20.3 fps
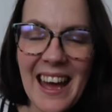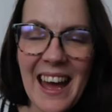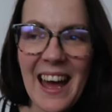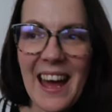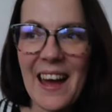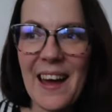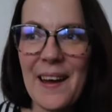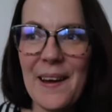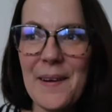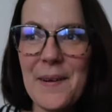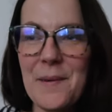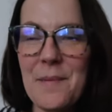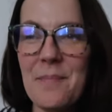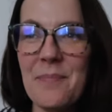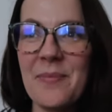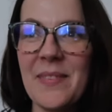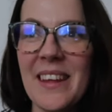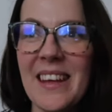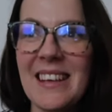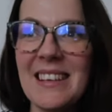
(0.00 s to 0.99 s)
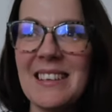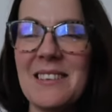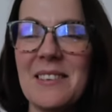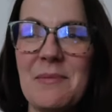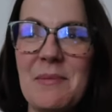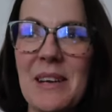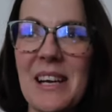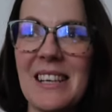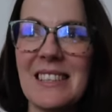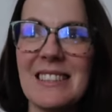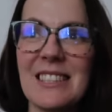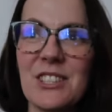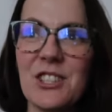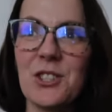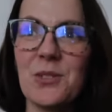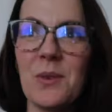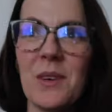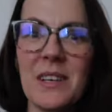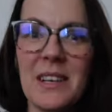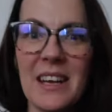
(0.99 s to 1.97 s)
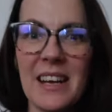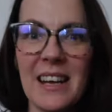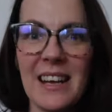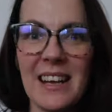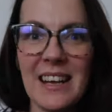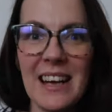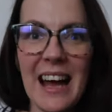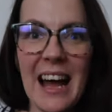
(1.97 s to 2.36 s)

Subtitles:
because I just want to